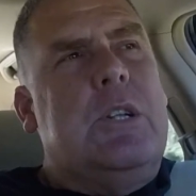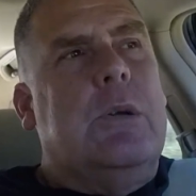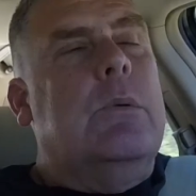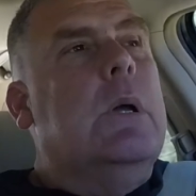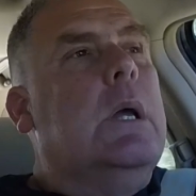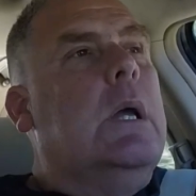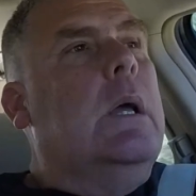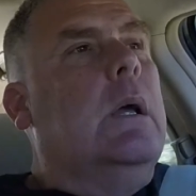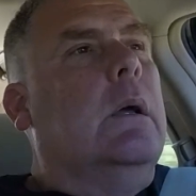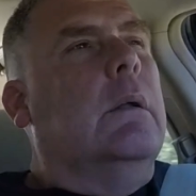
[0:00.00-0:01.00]
two,
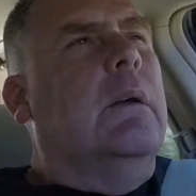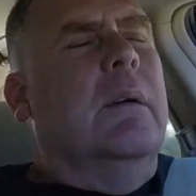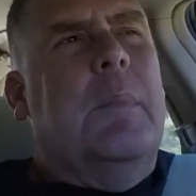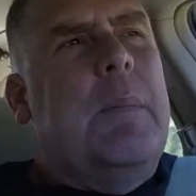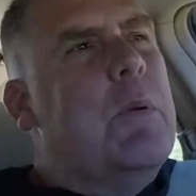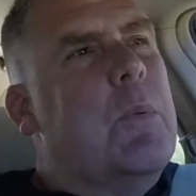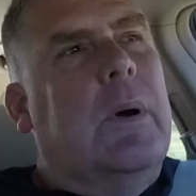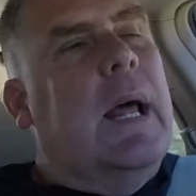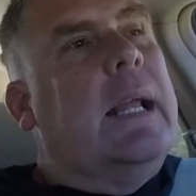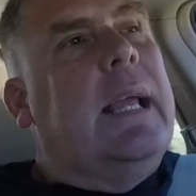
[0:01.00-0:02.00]
maybe
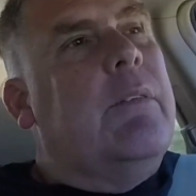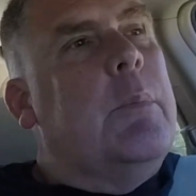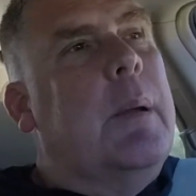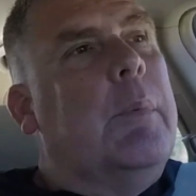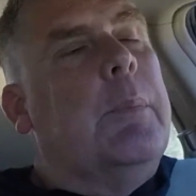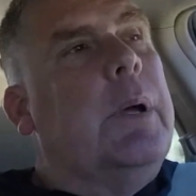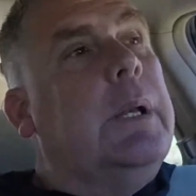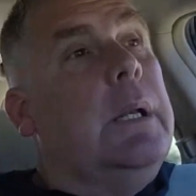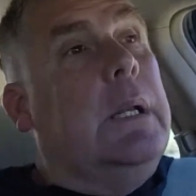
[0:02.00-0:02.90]
one, I can't remember. But